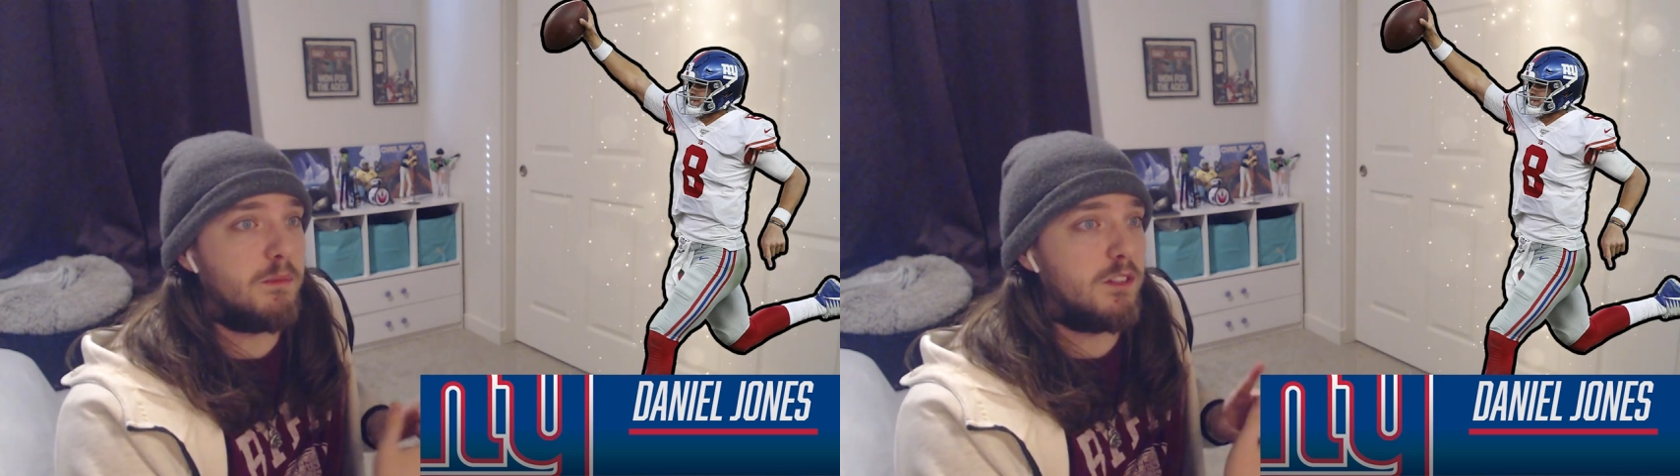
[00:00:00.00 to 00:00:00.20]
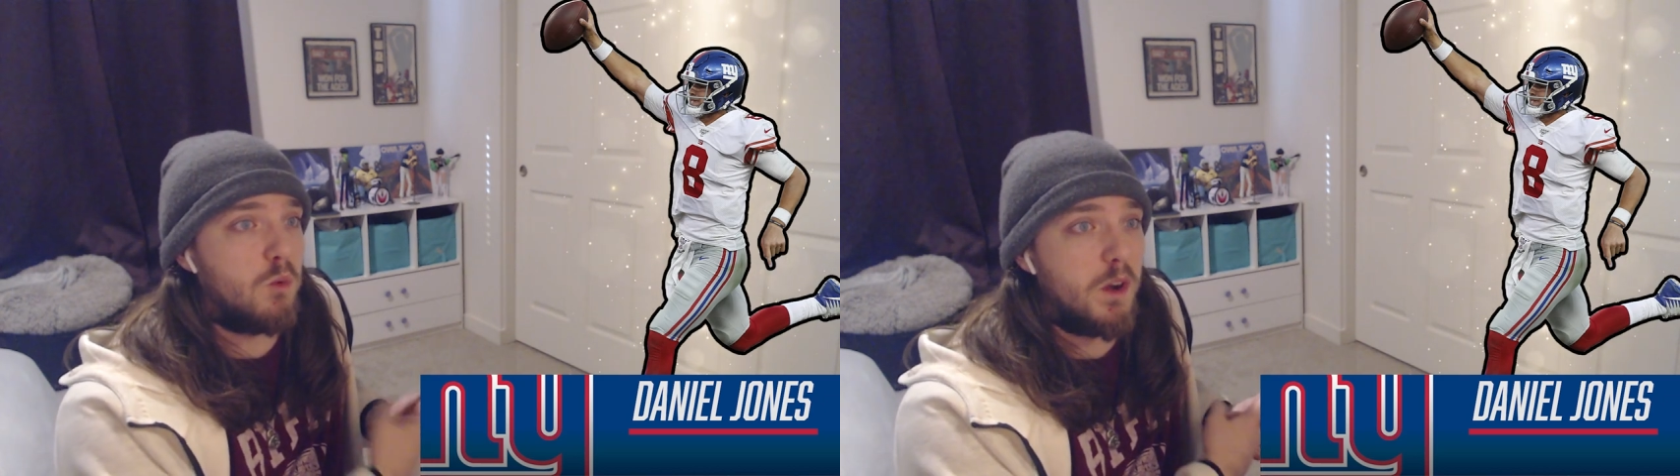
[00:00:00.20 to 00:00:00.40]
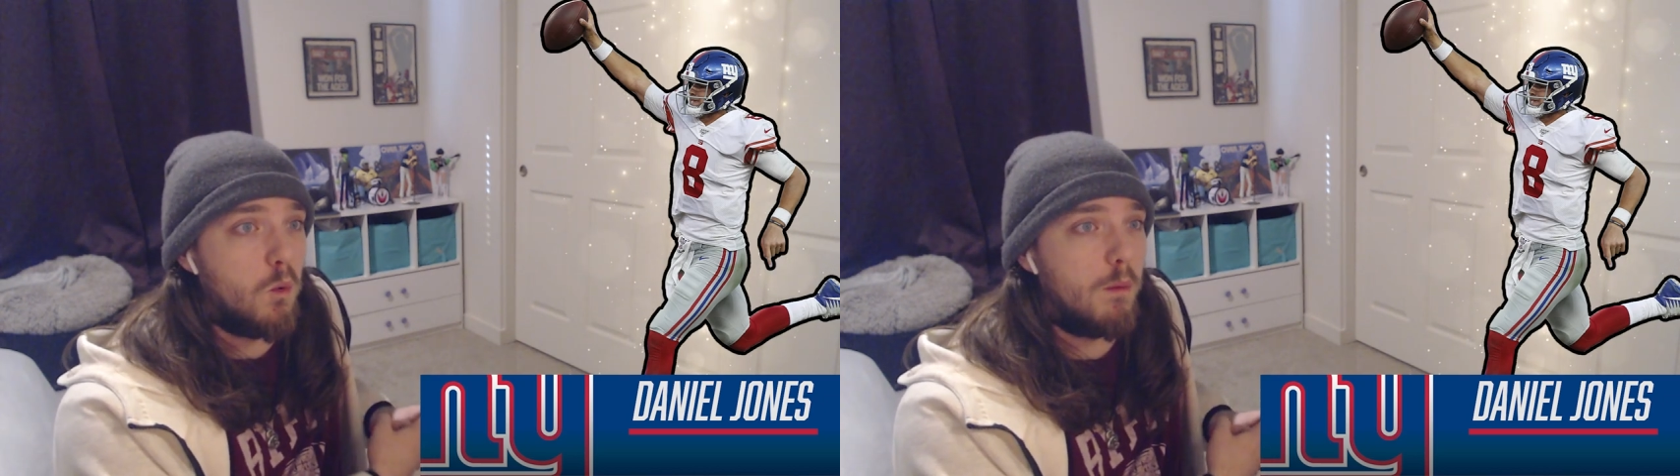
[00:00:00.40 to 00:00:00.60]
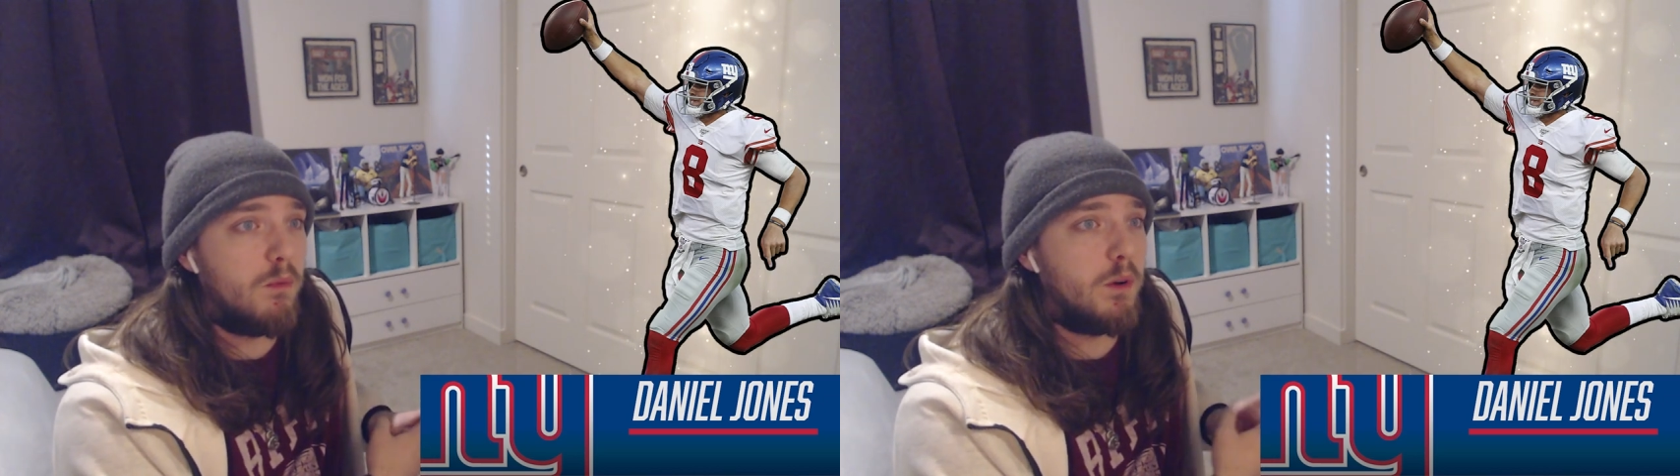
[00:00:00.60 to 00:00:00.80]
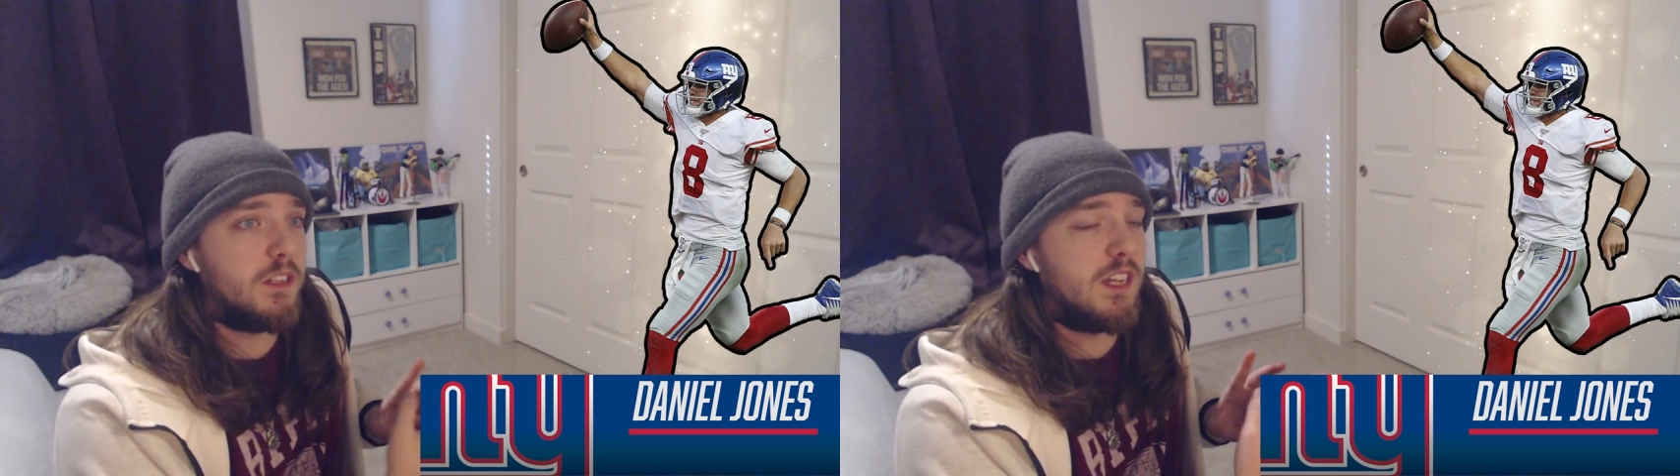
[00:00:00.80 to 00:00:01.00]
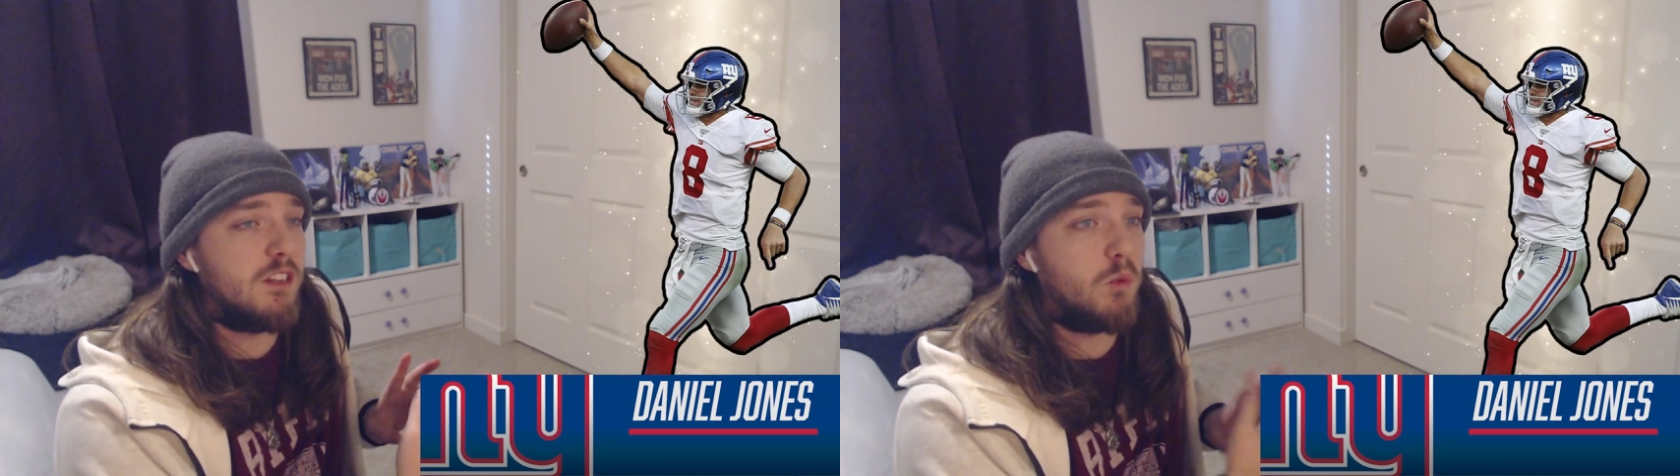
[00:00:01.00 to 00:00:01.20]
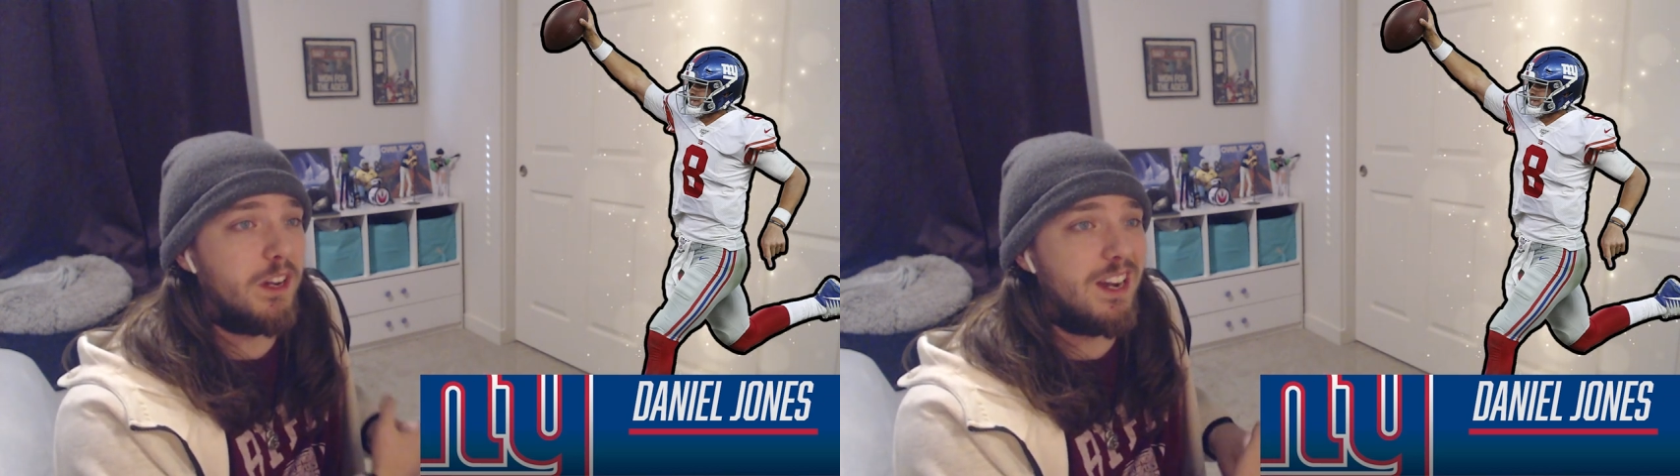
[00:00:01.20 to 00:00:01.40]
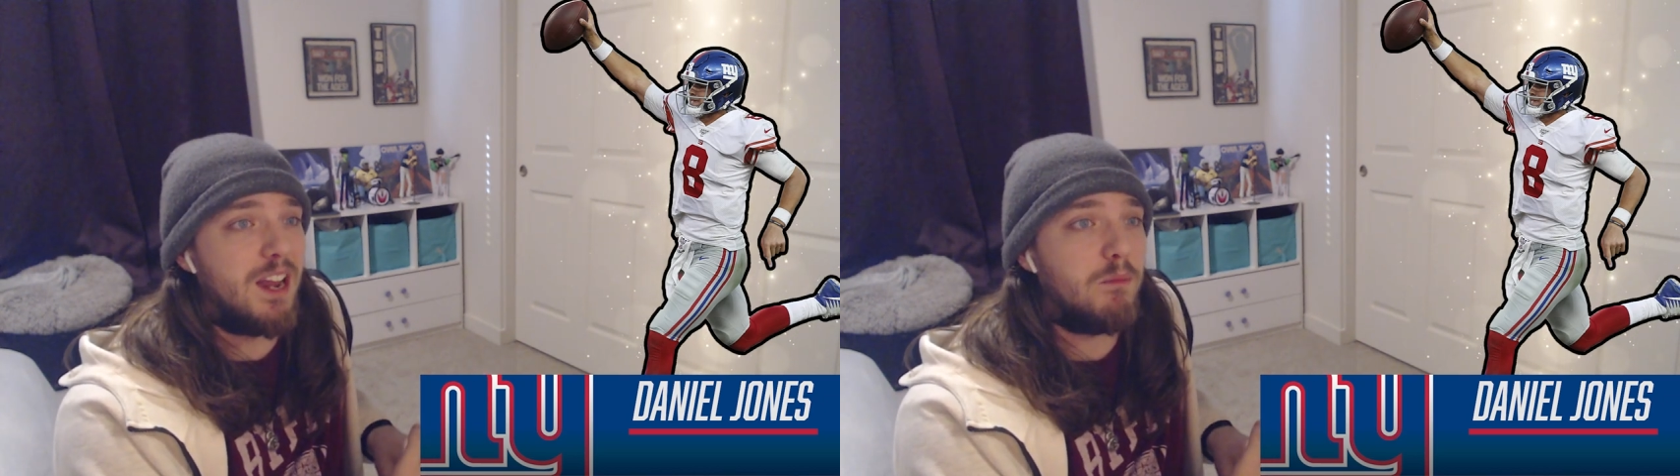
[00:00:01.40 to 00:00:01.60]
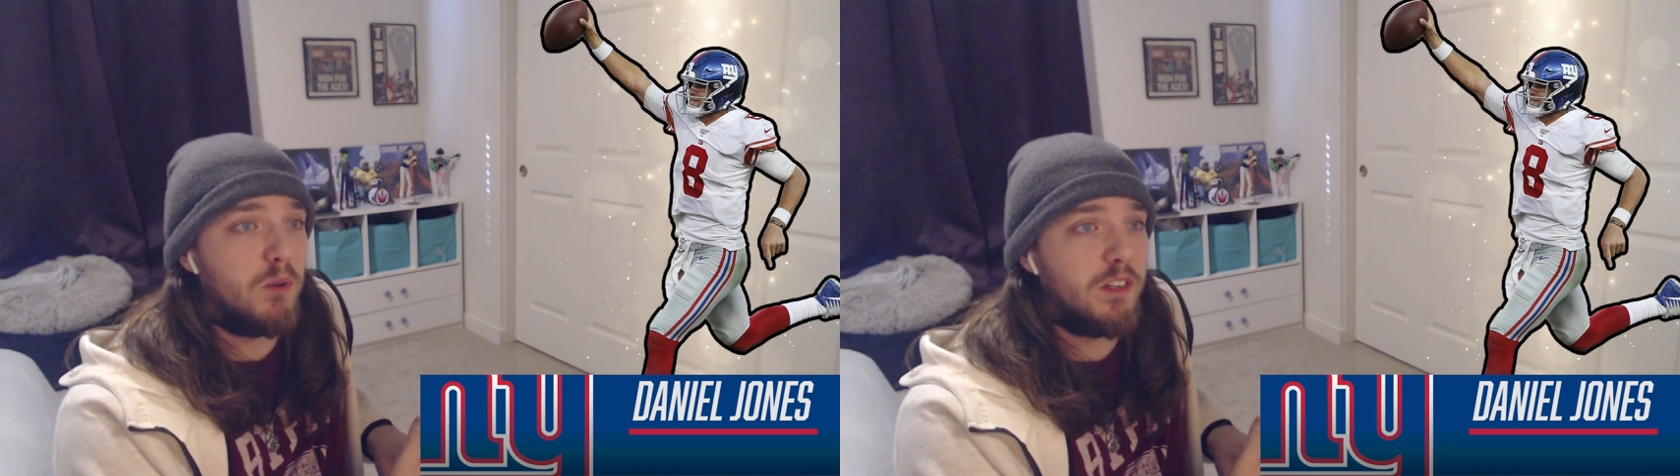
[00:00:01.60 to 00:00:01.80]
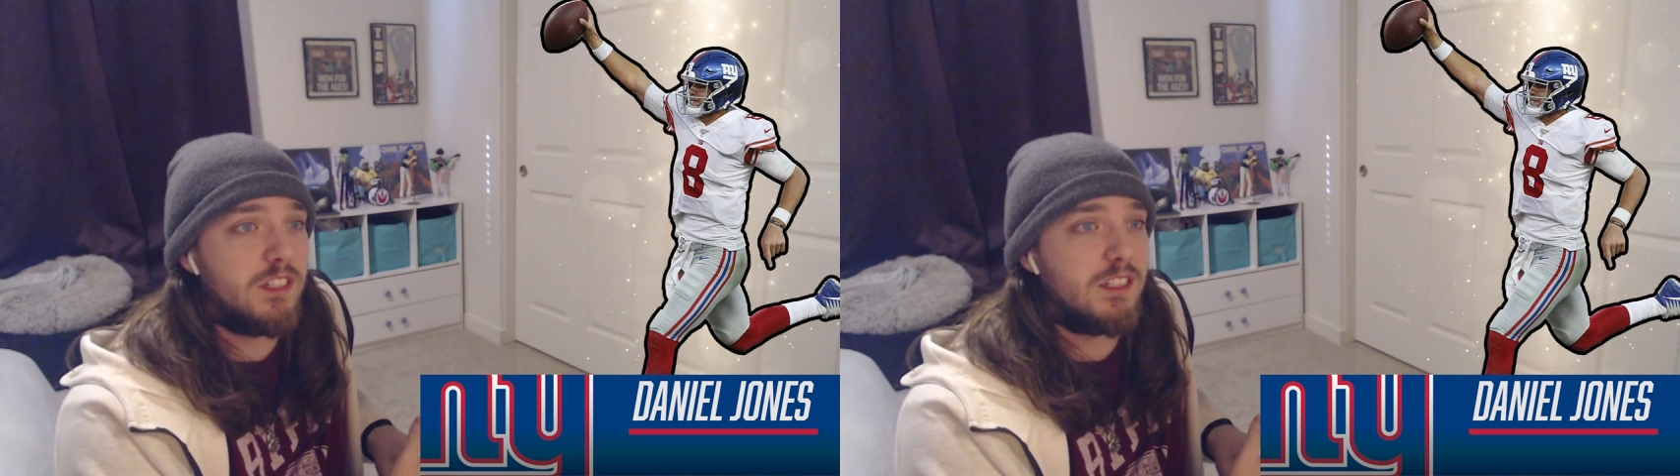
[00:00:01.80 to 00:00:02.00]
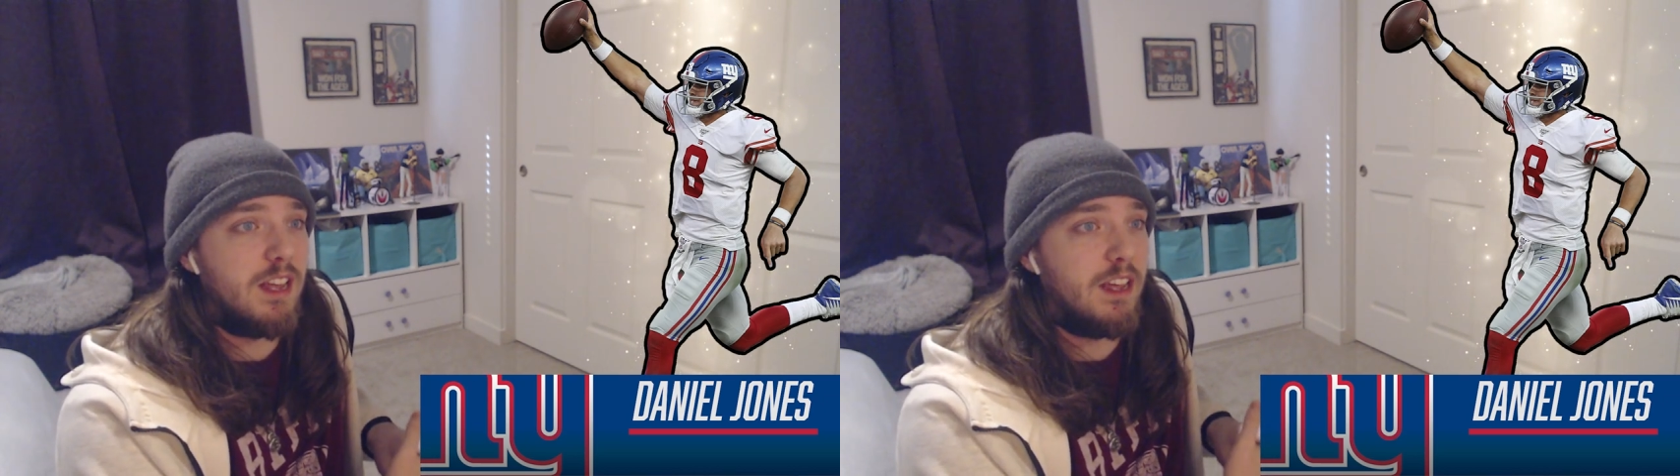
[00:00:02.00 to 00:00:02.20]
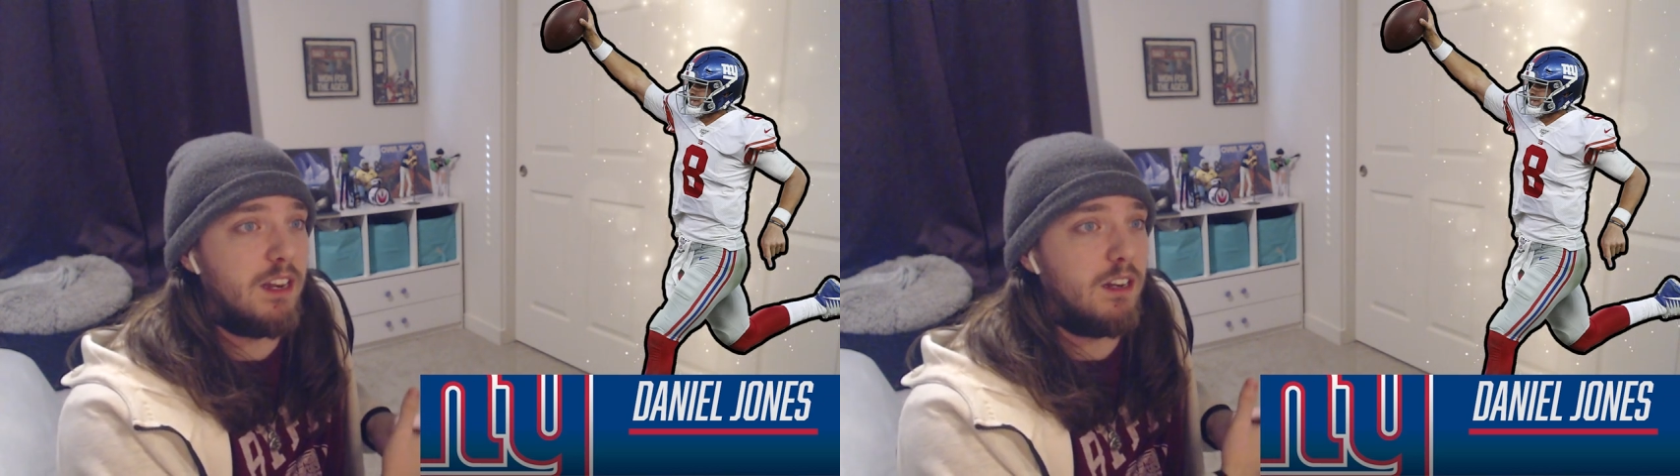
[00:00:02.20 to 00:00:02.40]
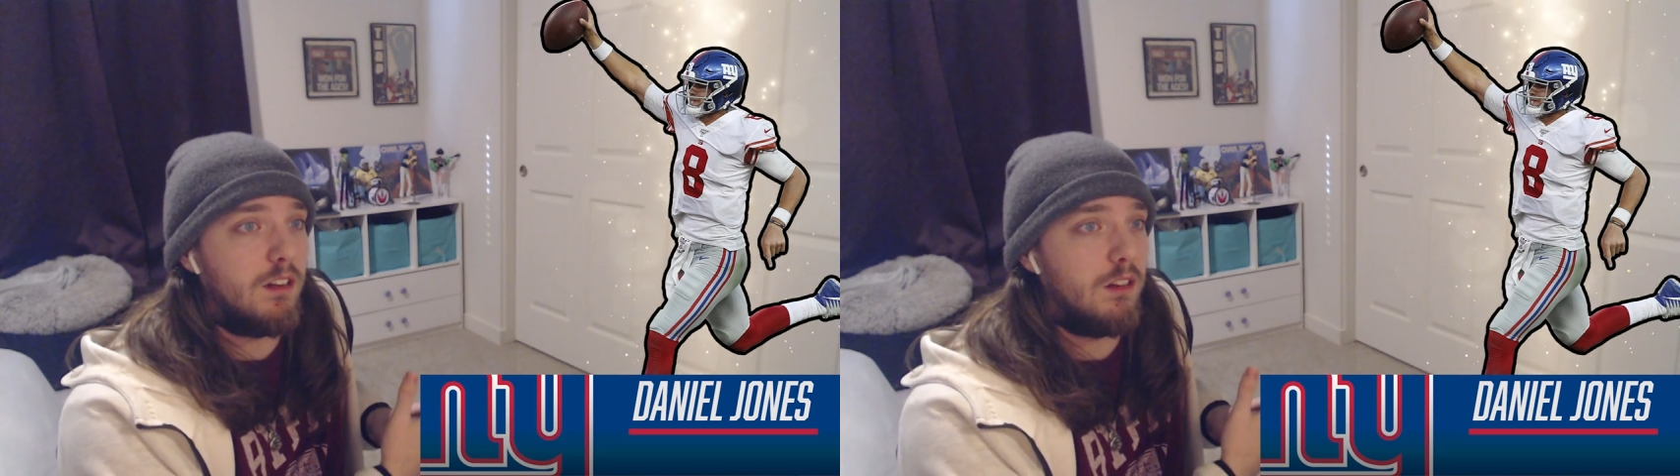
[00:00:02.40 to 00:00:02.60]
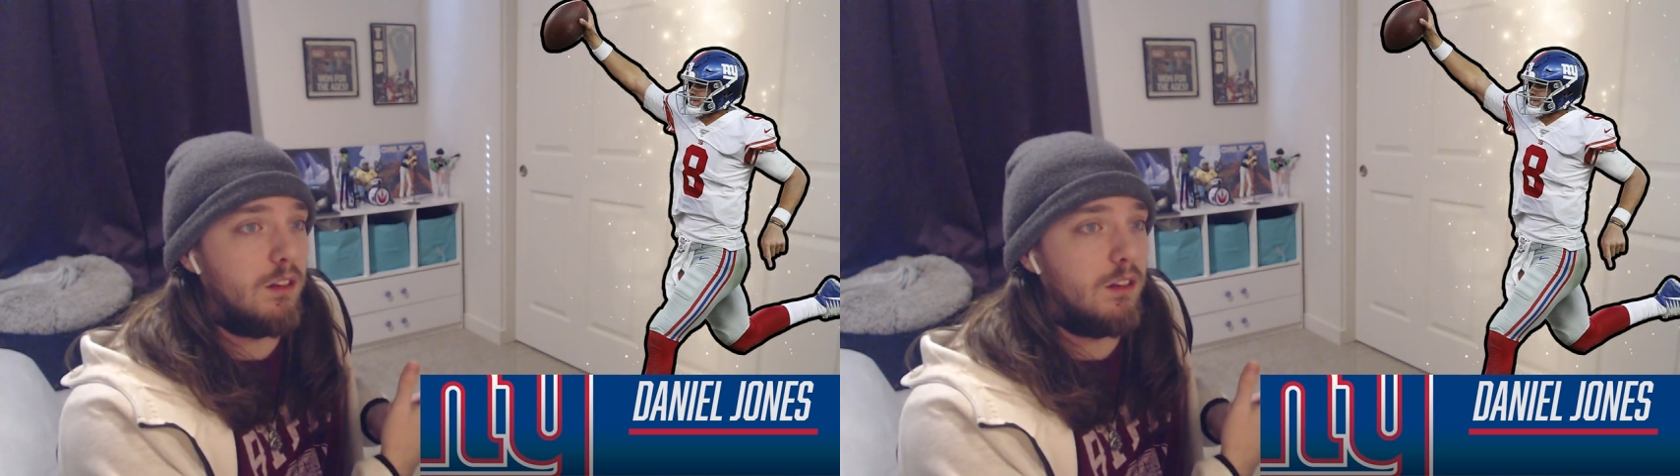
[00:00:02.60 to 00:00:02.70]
been 21 points and 29 points, and